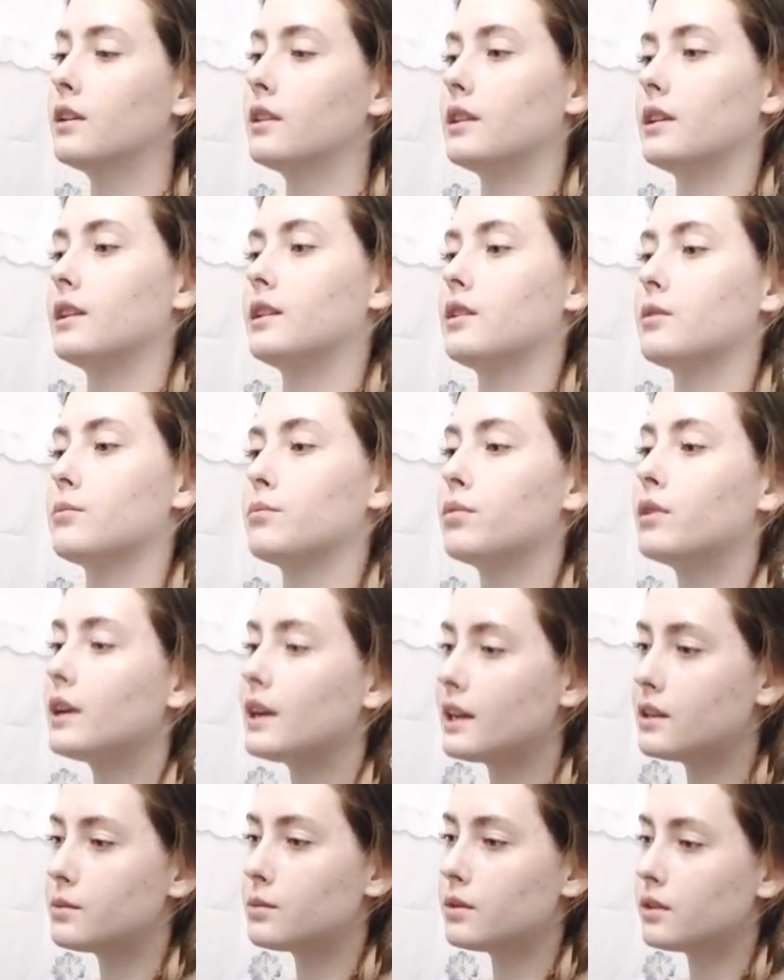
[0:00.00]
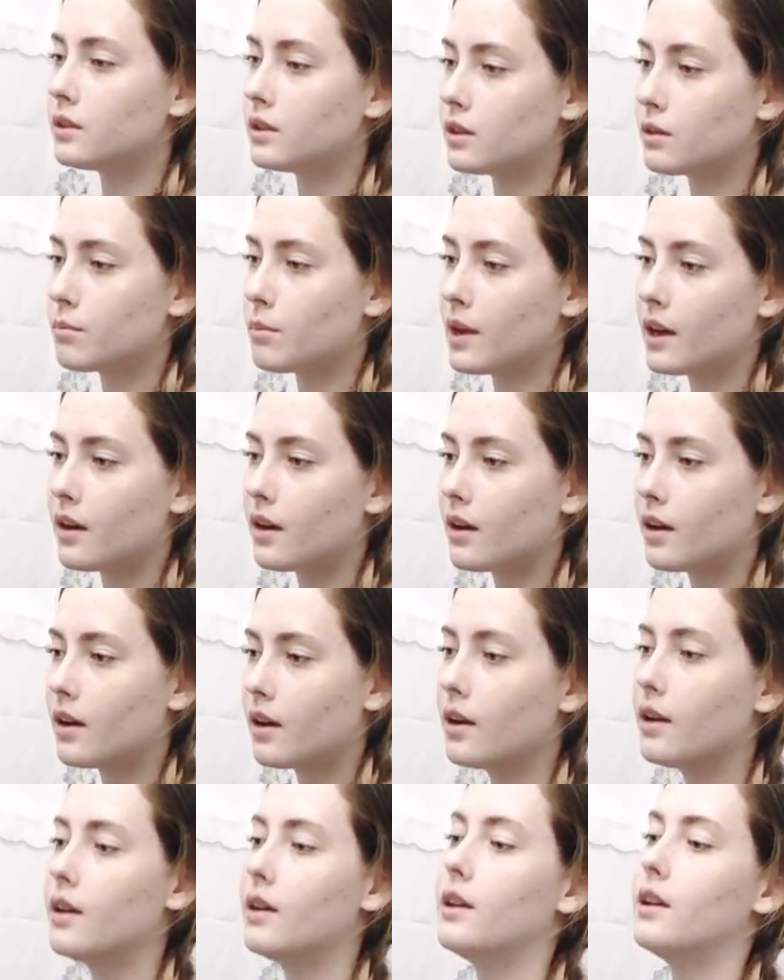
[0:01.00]
Then your braids will look better
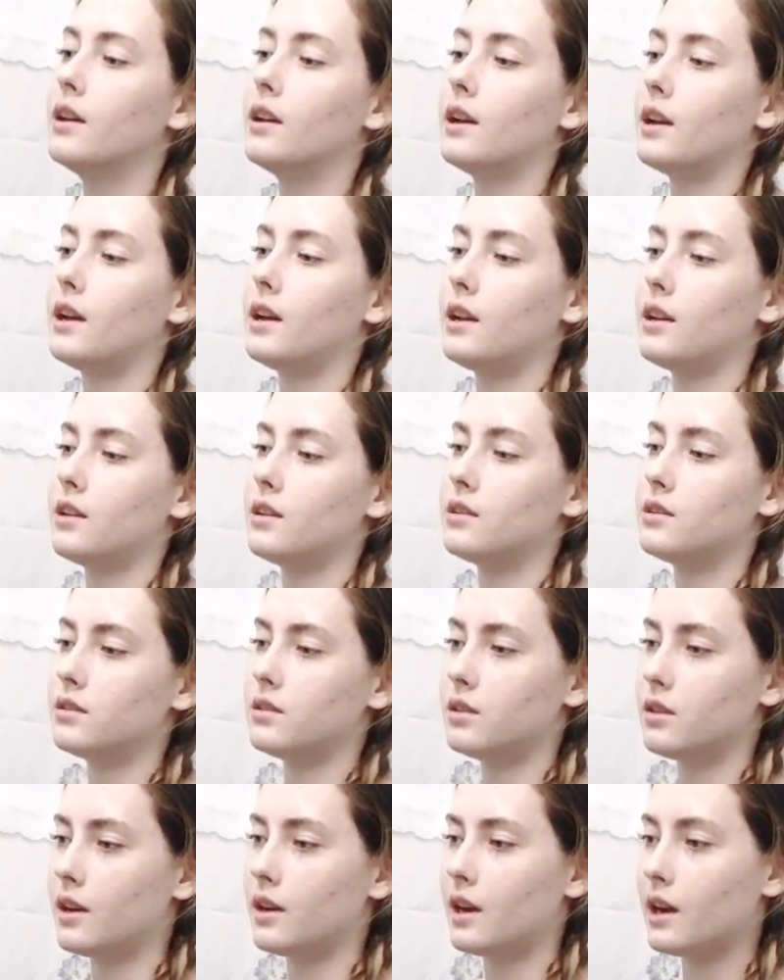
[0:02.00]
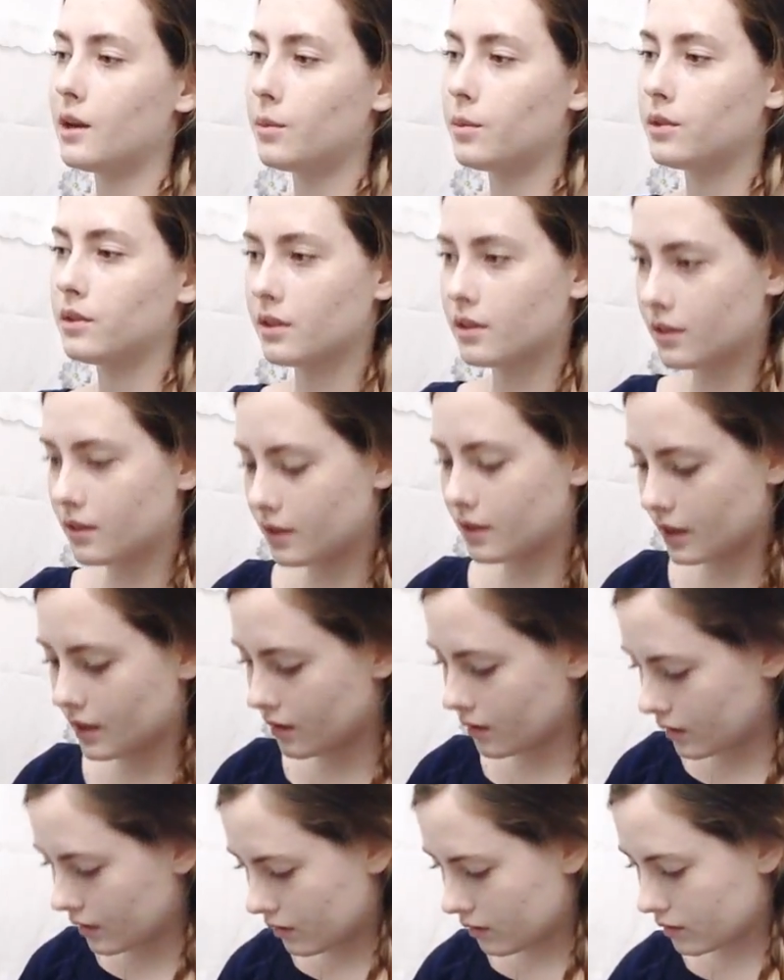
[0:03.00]
and your hair will look
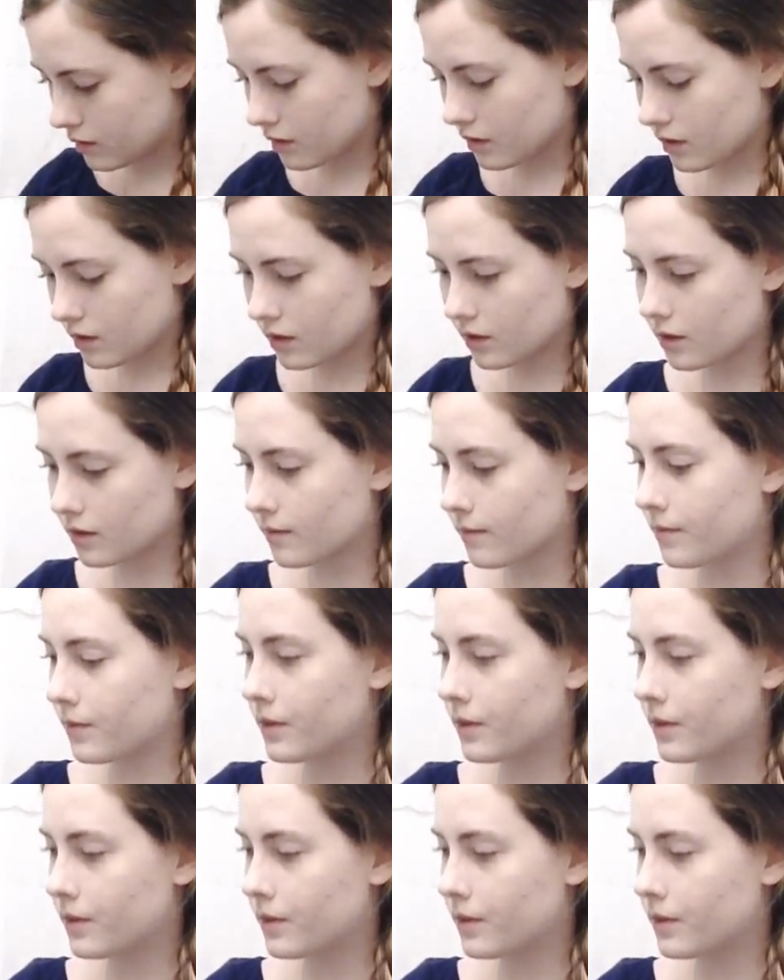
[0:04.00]
thicker and longer.